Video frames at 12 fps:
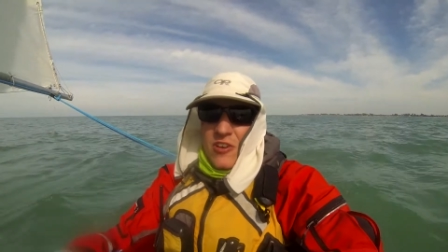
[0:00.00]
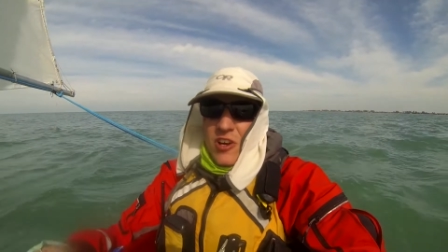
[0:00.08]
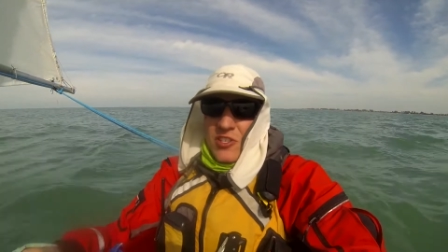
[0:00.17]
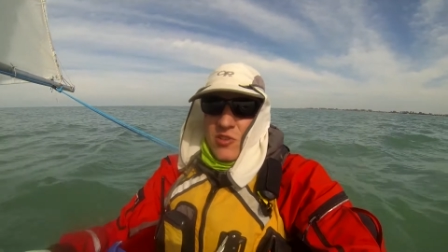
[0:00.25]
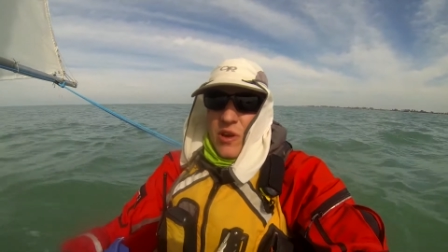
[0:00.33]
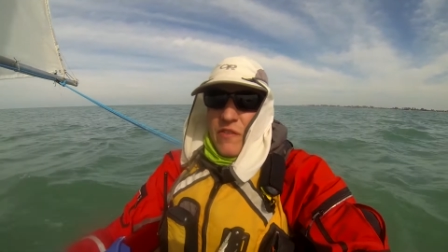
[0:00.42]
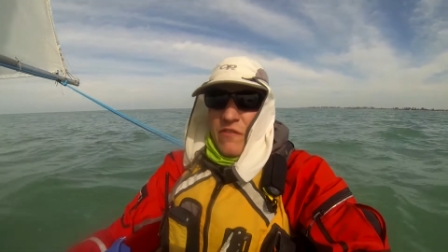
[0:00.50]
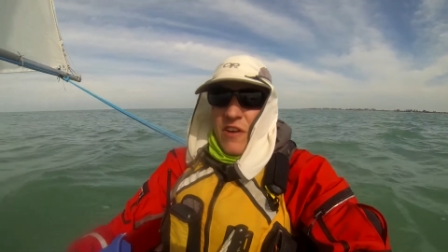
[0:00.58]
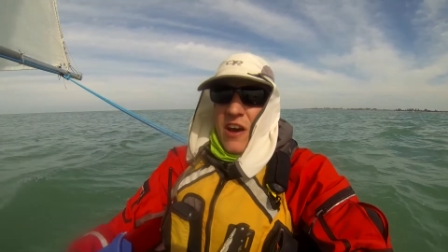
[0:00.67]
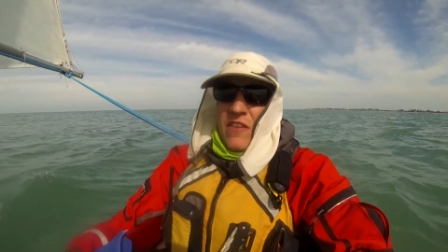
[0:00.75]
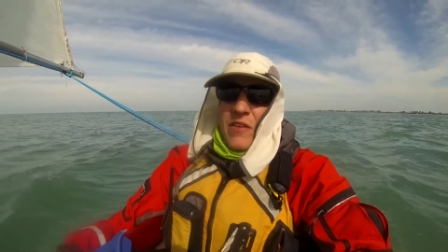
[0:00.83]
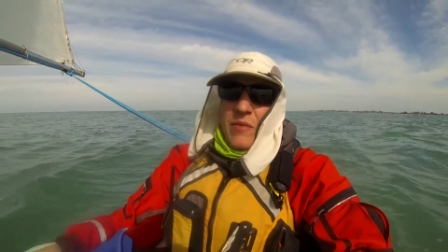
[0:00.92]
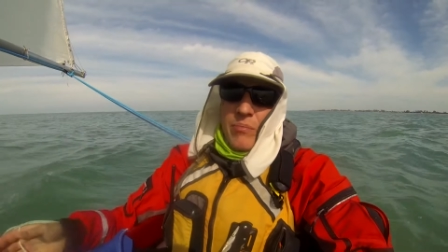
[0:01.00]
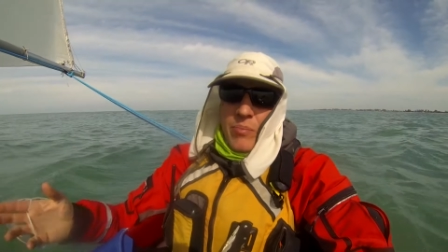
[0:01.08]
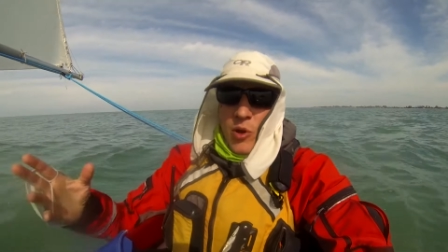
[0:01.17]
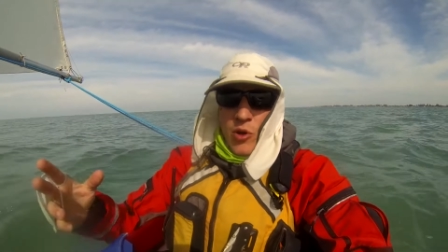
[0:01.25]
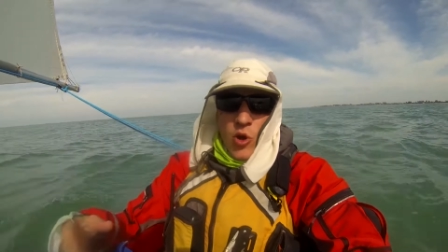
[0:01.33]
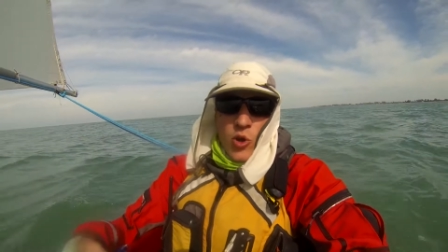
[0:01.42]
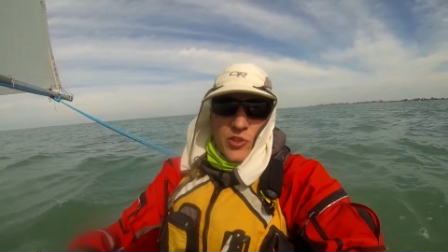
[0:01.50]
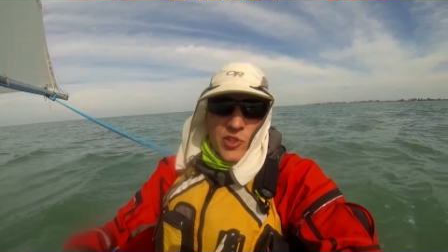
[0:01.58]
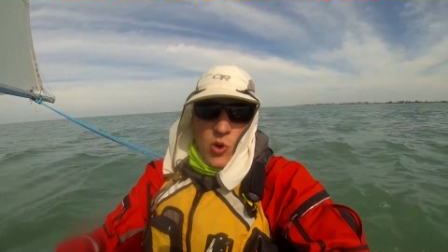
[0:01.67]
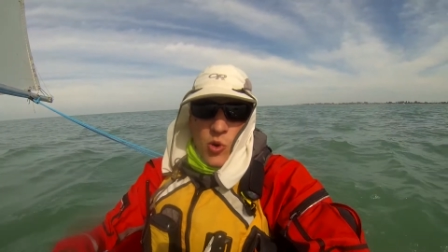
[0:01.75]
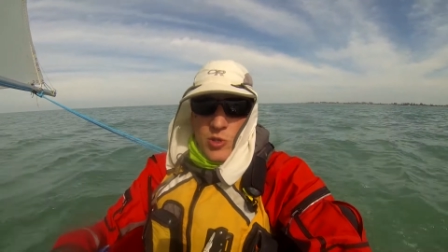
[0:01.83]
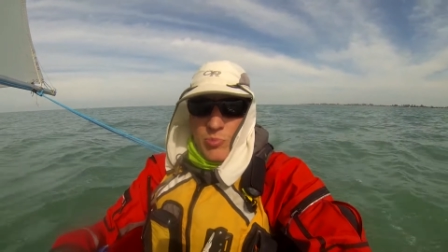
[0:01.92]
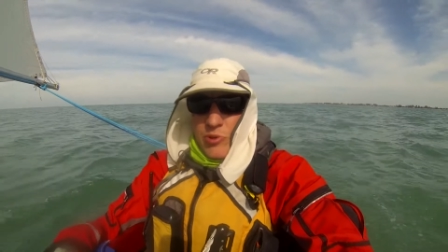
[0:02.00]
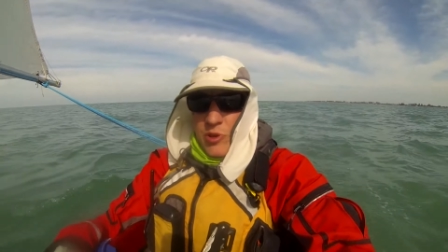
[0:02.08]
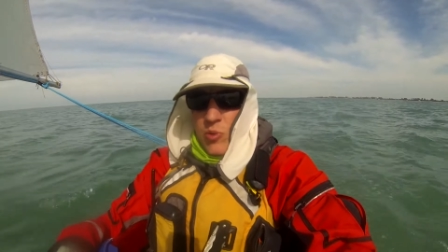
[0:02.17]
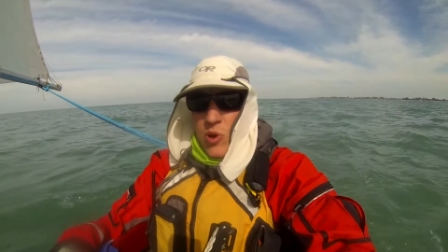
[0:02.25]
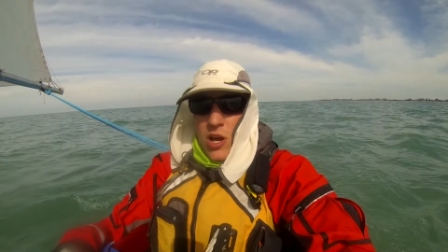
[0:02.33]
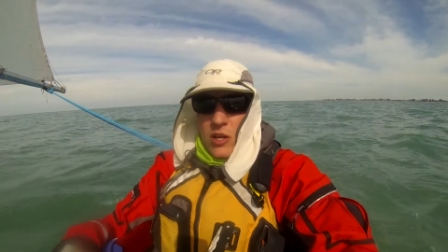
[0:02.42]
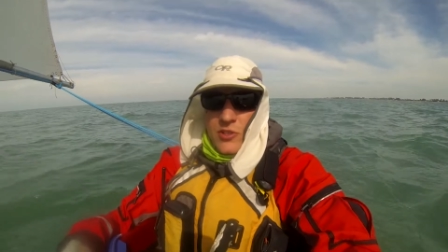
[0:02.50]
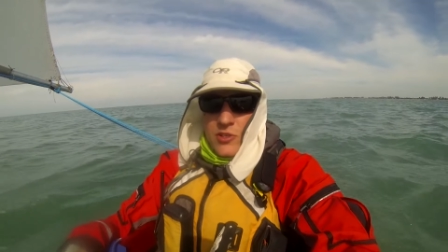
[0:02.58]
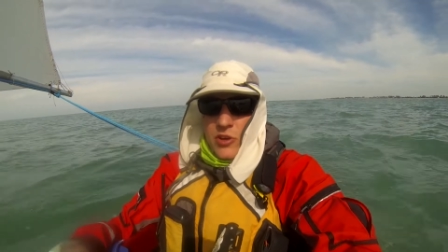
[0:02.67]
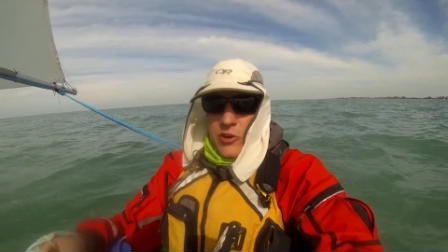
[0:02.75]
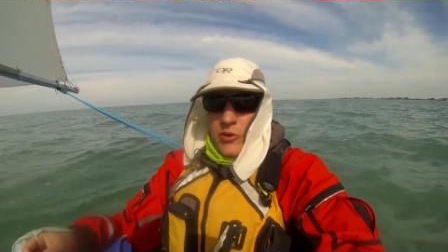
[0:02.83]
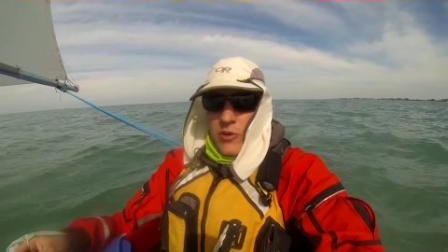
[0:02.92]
Also, I've found that the boat holds course pretty well, so